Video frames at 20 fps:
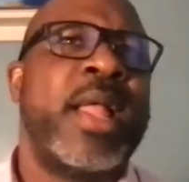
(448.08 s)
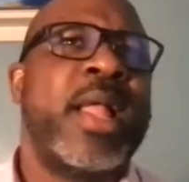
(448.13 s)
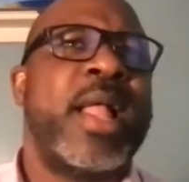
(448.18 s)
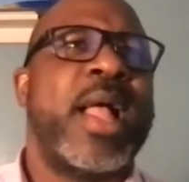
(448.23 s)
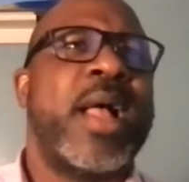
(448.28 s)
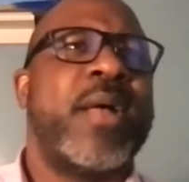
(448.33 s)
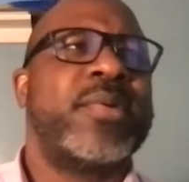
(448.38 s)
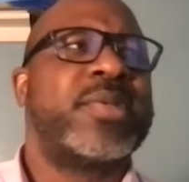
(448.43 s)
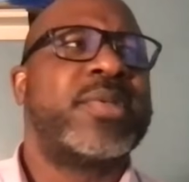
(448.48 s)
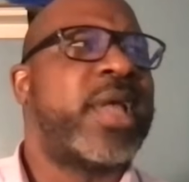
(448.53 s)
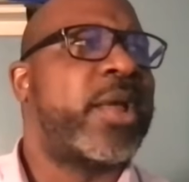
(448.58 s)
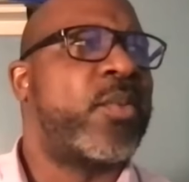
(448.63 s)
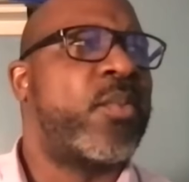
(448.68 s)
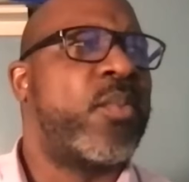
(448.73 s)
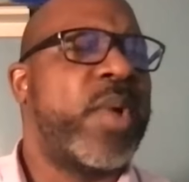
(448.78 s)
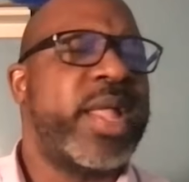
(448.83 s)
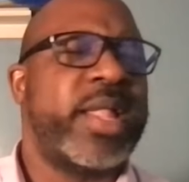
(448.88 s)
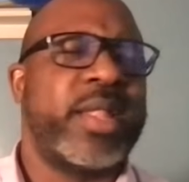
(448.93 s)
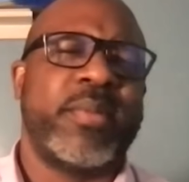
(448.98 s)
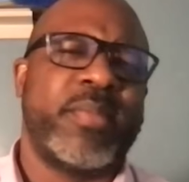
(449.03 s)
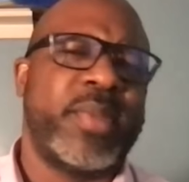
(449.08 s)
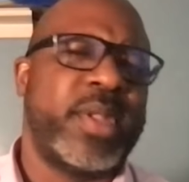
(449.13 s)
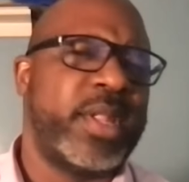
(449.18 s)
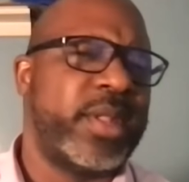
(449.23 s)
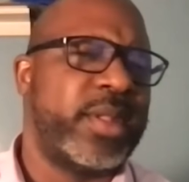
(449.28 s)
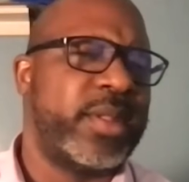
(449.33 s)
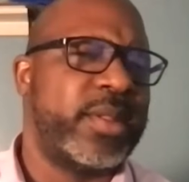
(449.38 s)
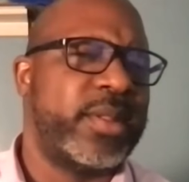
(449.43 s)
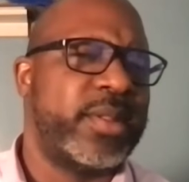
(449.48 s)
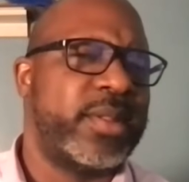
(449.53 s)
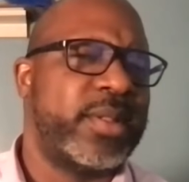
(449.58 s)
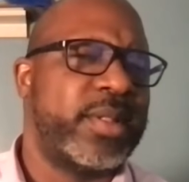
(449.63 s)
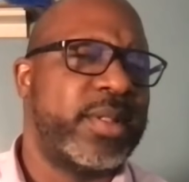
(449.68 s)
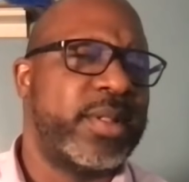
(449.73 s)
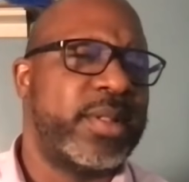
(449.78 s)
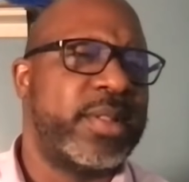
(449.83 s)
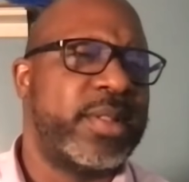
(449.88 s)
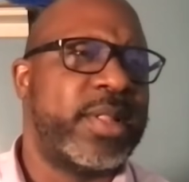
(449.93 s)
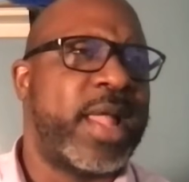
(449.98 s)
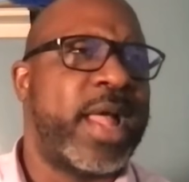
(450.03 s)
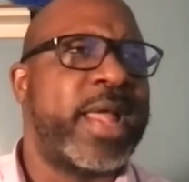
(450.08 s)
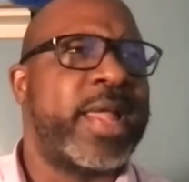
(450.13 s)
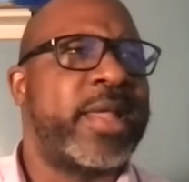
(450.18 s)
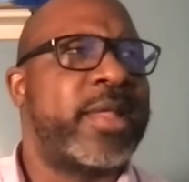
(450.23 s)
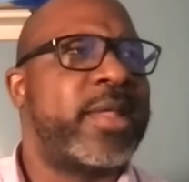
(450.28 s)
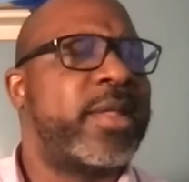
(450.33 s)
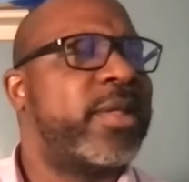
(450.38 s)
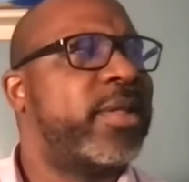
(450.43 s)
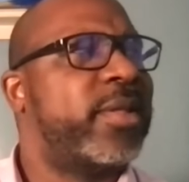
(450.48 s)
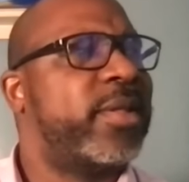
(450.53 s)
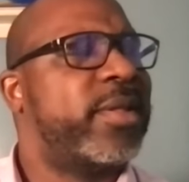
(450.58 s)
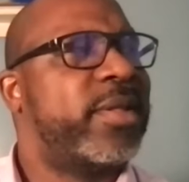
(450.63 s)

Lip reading: I was like, wait a minute. Like,